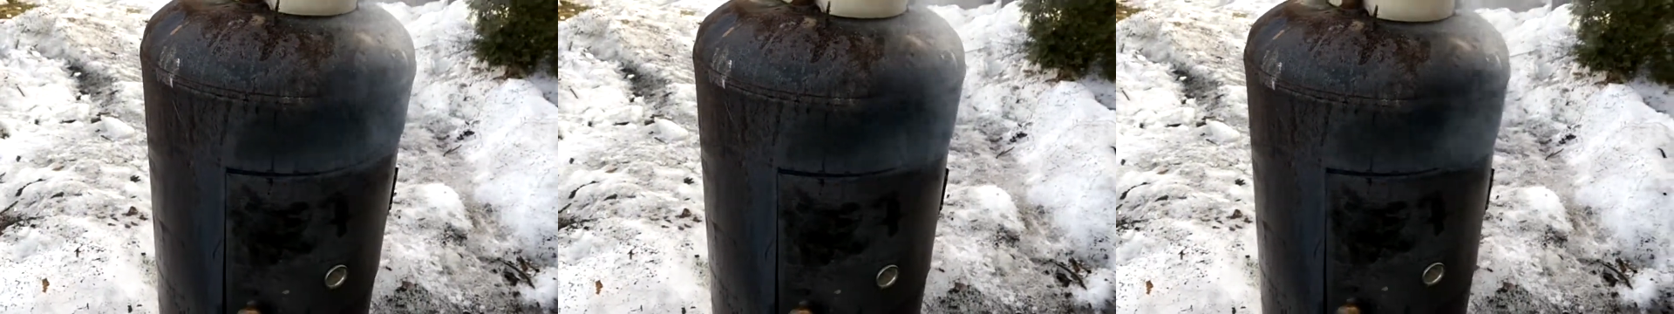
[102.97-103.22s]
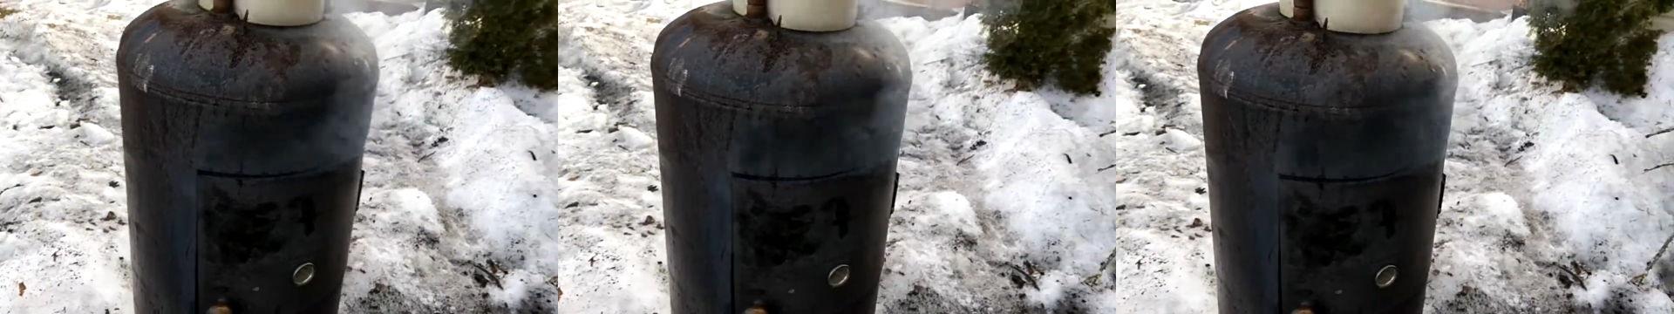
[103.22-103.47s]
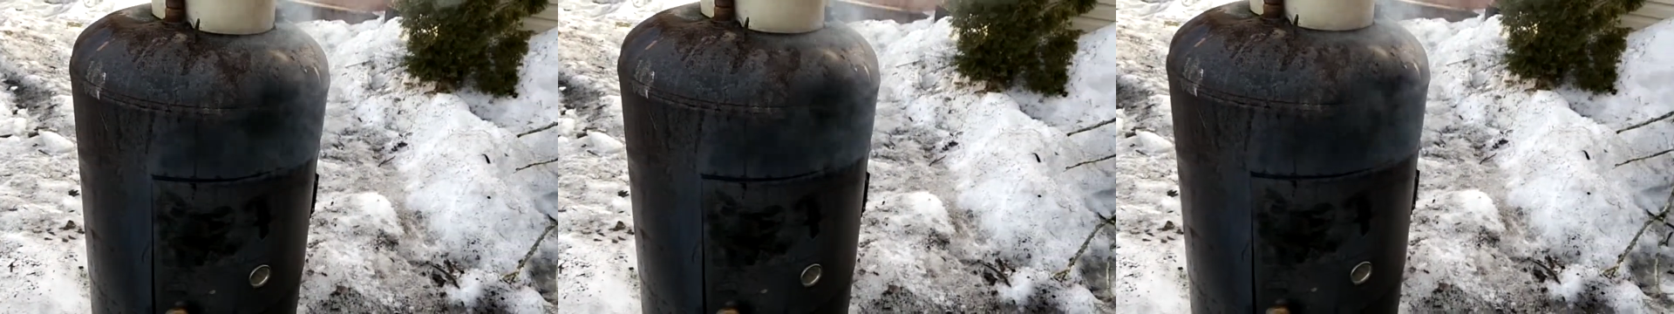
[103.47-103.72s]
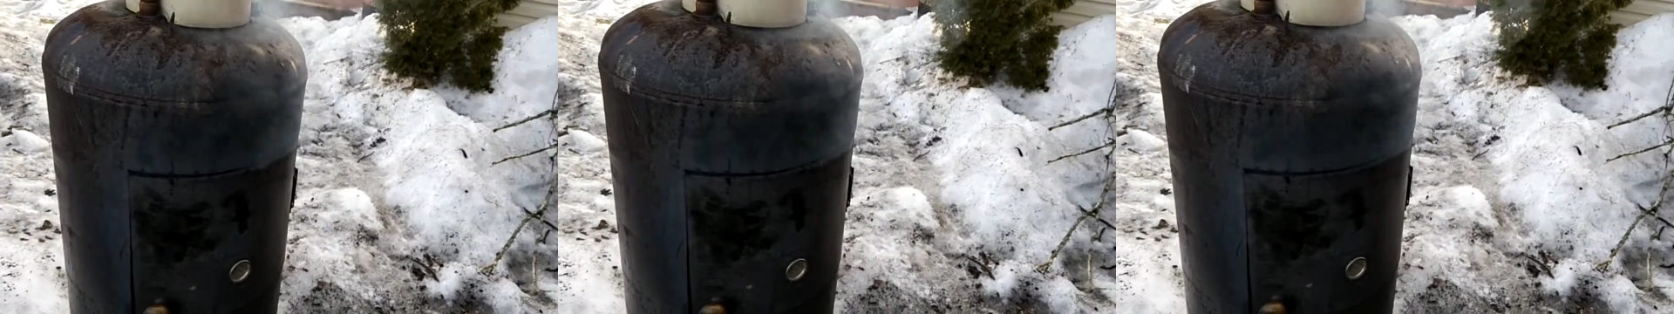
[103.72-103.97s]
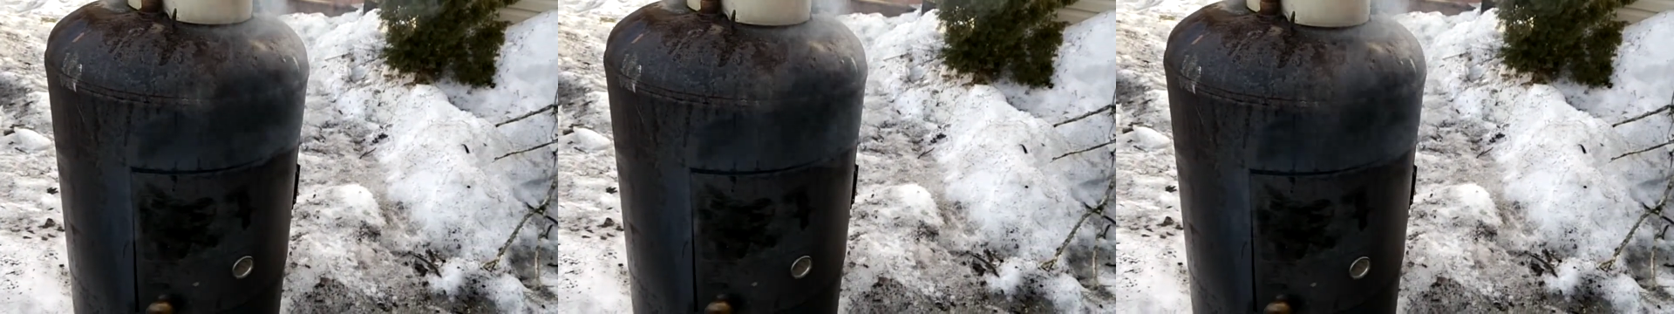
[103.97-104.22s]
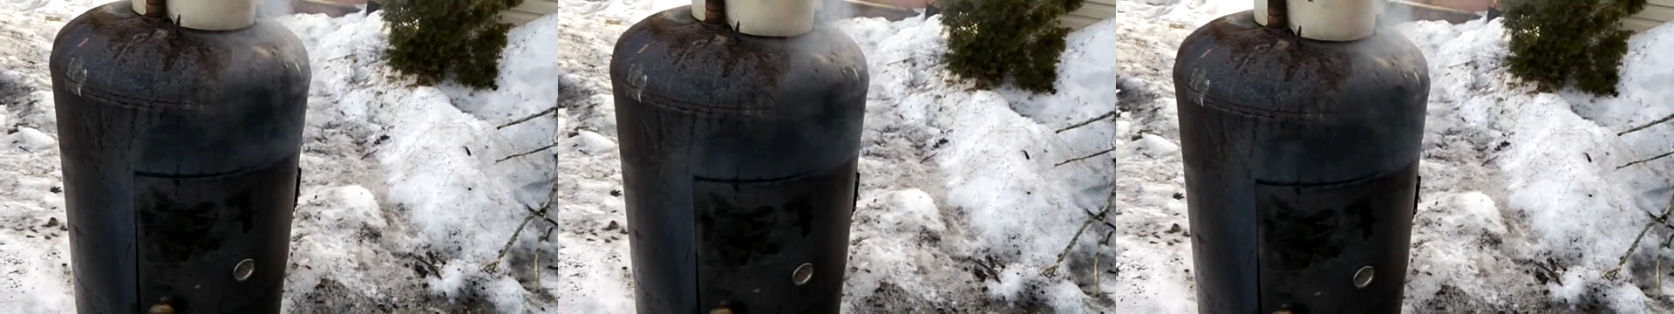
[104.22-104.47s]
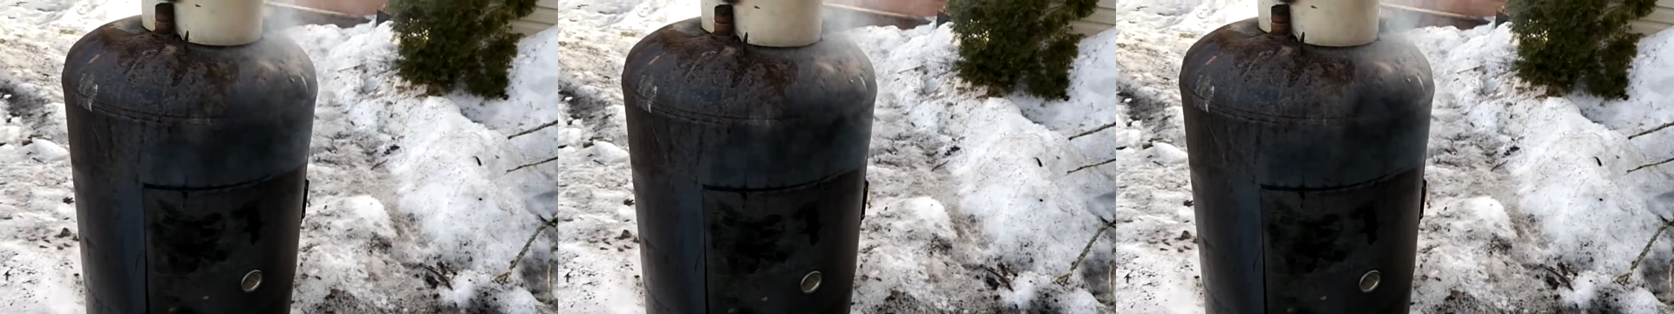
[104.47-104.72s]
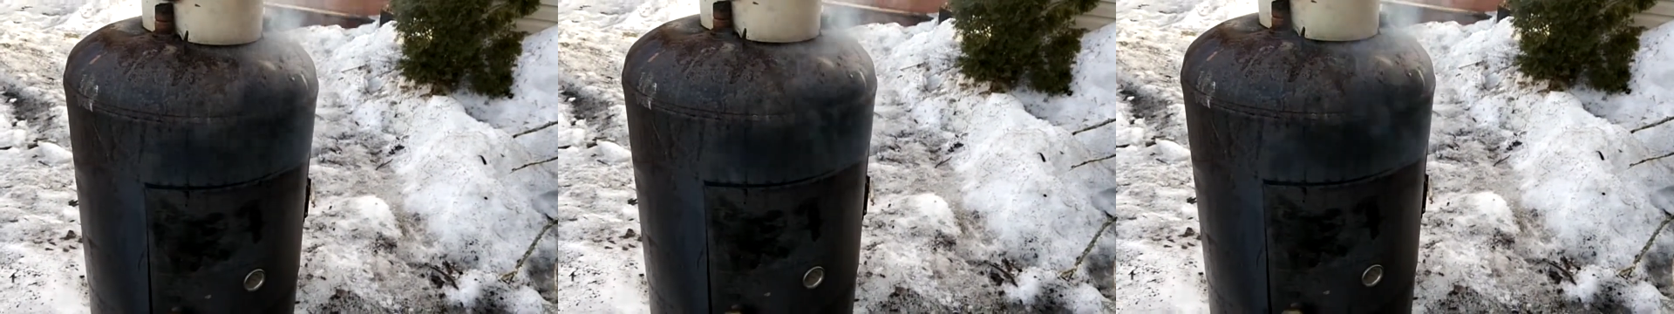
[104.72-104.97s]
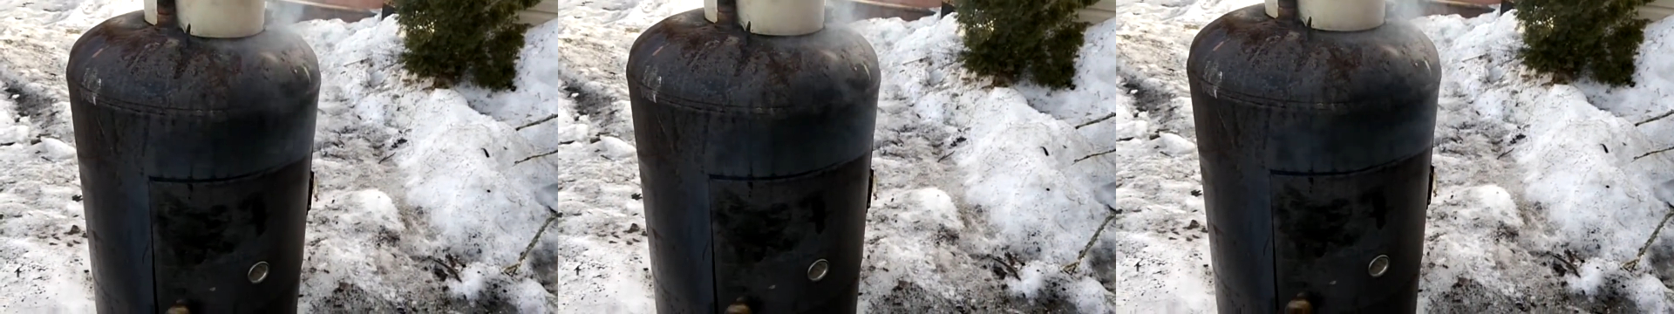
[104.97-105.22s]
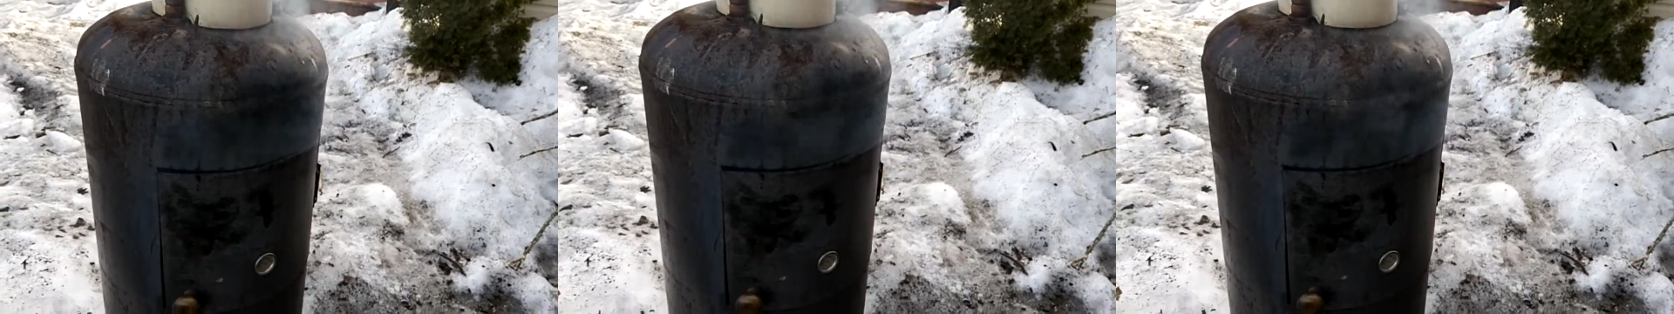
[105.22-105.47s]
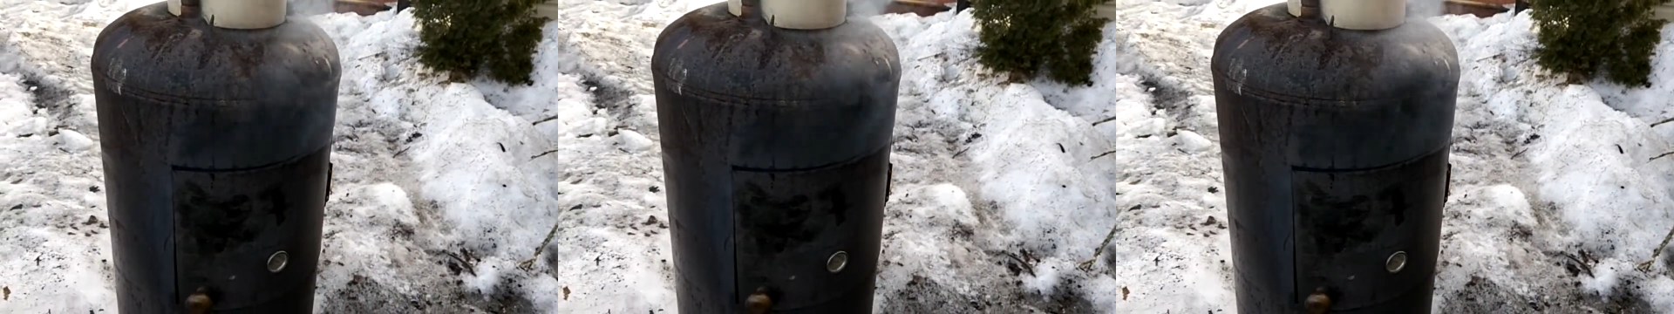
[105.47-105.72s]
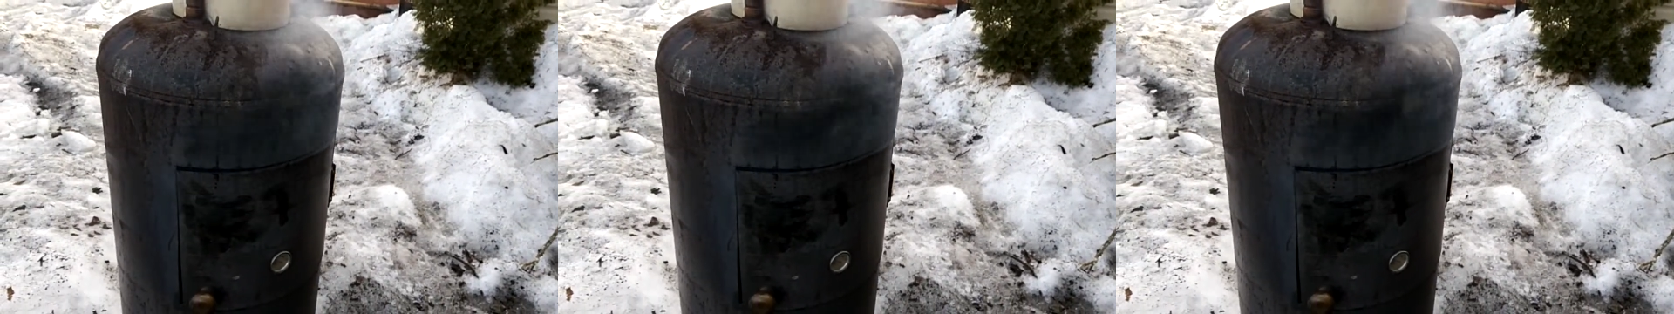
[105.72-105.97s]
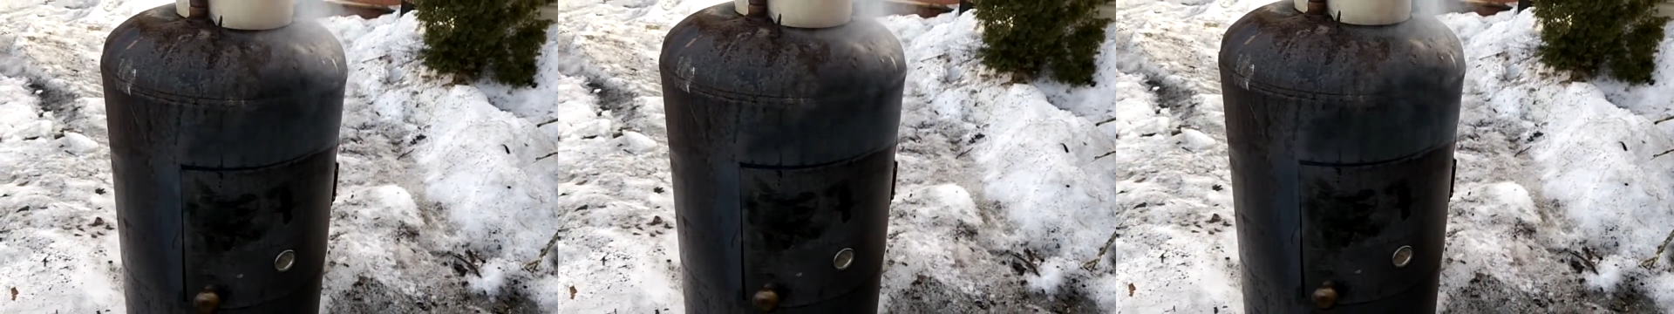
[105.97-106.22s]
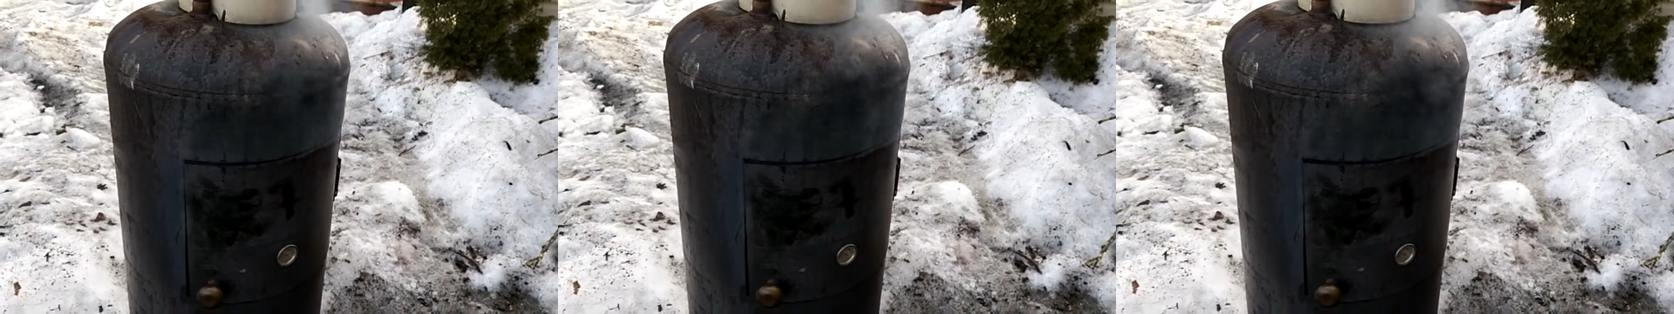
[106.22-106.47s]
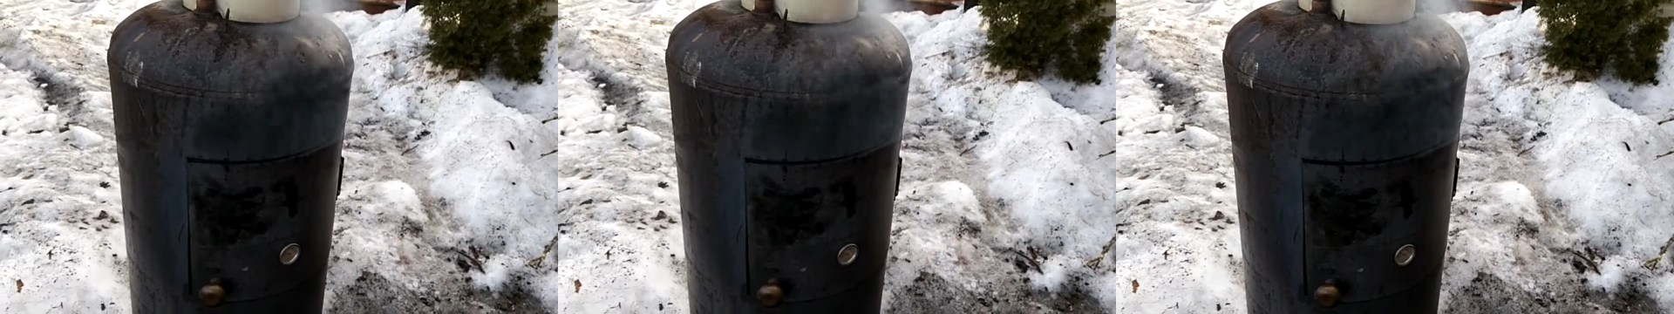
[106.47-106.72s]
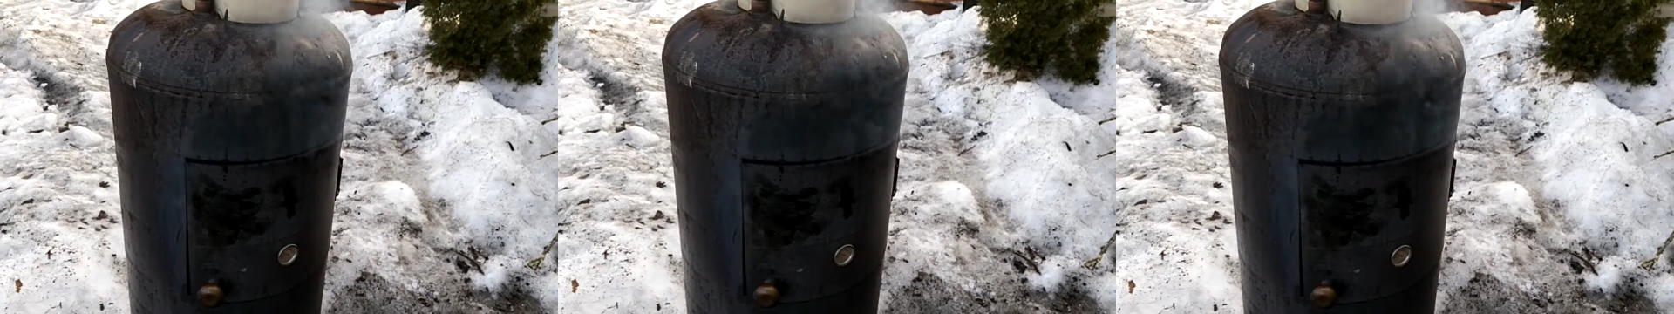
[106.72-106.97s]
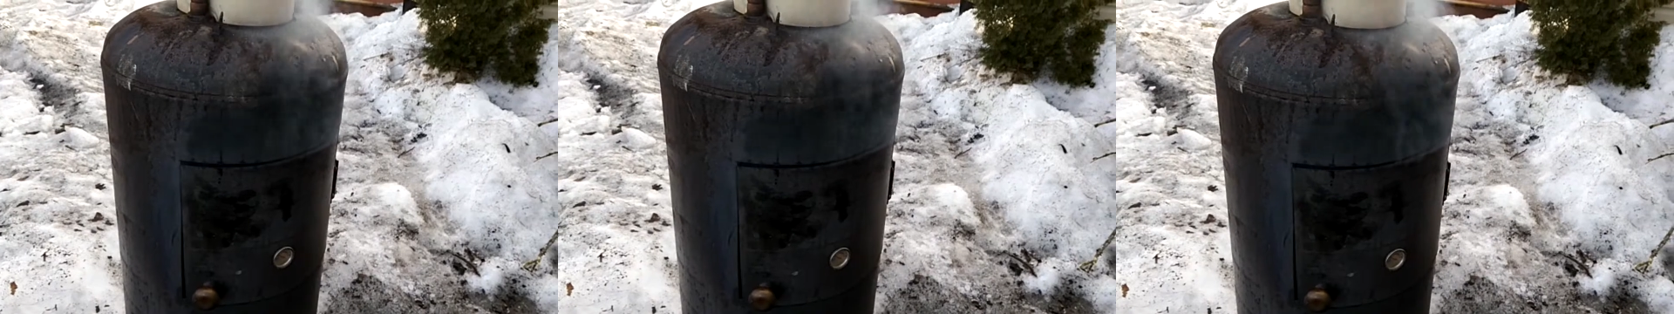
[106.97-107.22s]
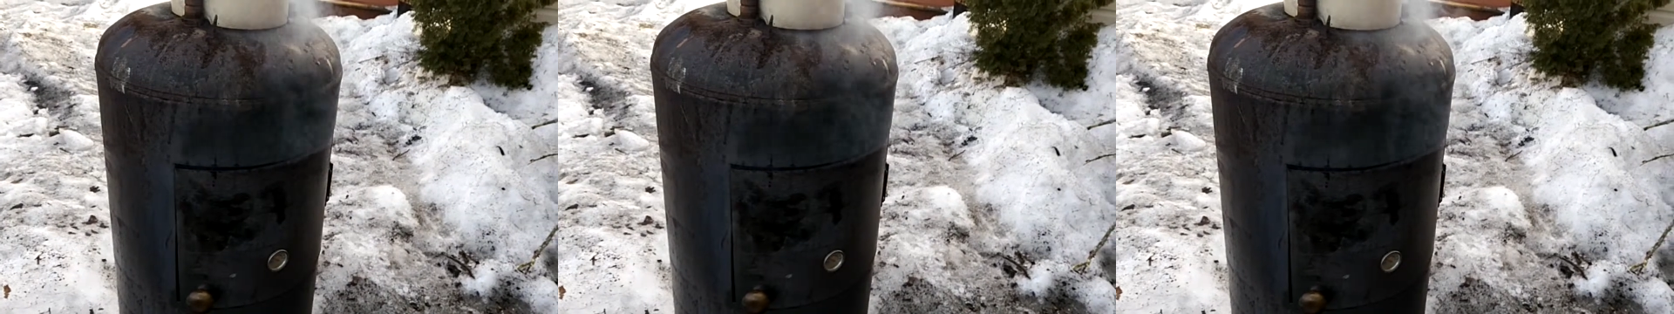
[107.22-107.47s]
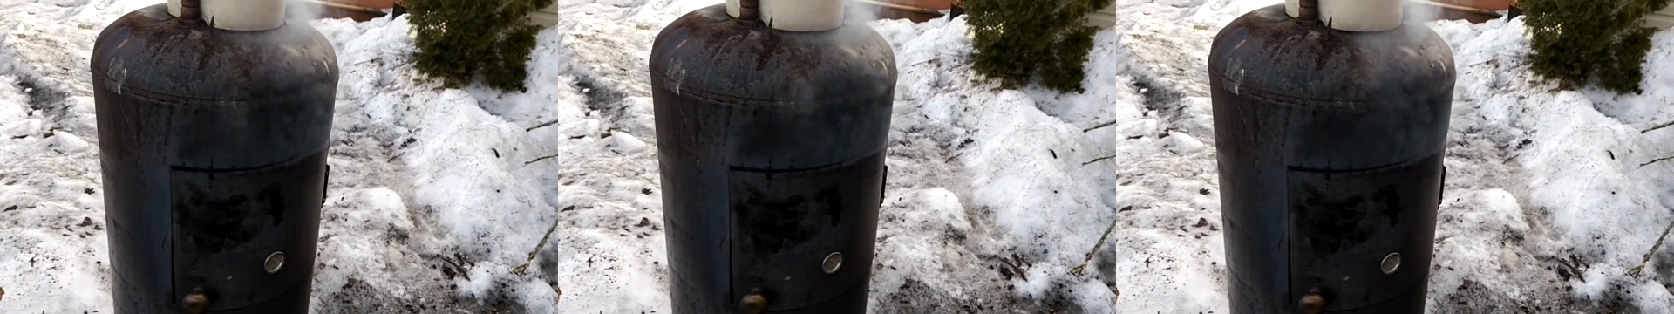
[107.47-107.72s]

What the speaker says: [unreadable: no face in view]